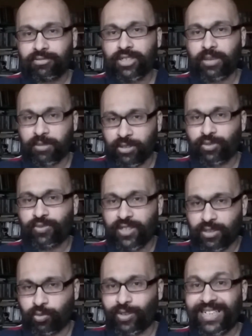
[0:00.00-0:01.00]
chapter 2
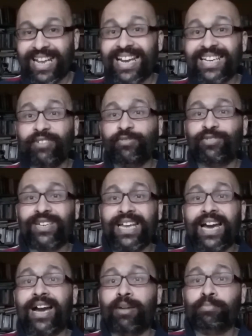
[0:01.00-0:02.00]
verse 1, Alif
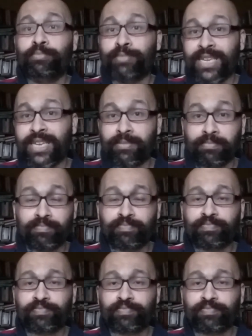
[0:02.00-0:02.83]
Lam Mim,